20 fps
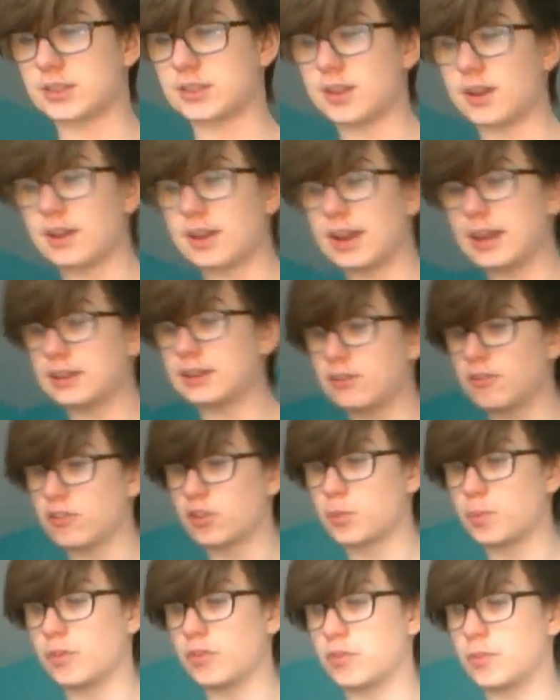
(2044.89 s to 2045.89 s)
So collective
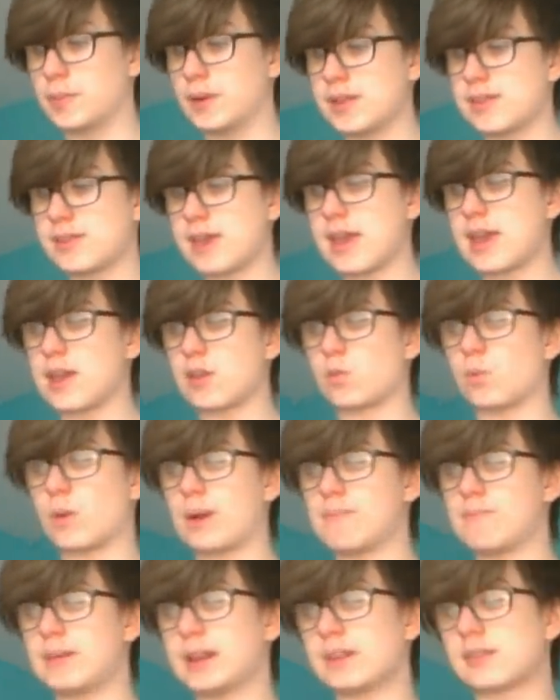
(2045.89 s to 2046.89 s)
responsibility is
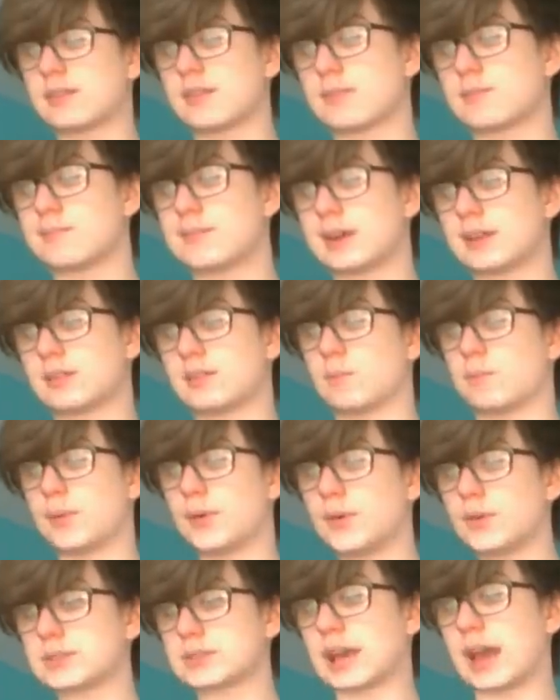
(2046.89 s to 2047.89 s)
when ministers must
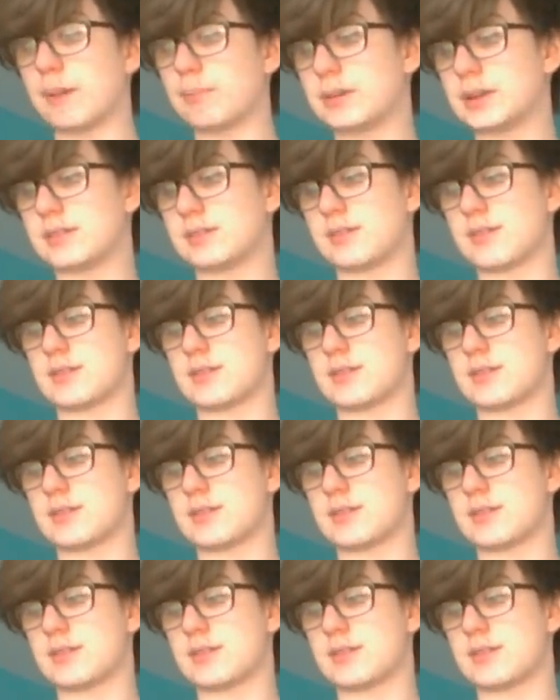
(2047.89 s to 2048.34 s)
support cabinet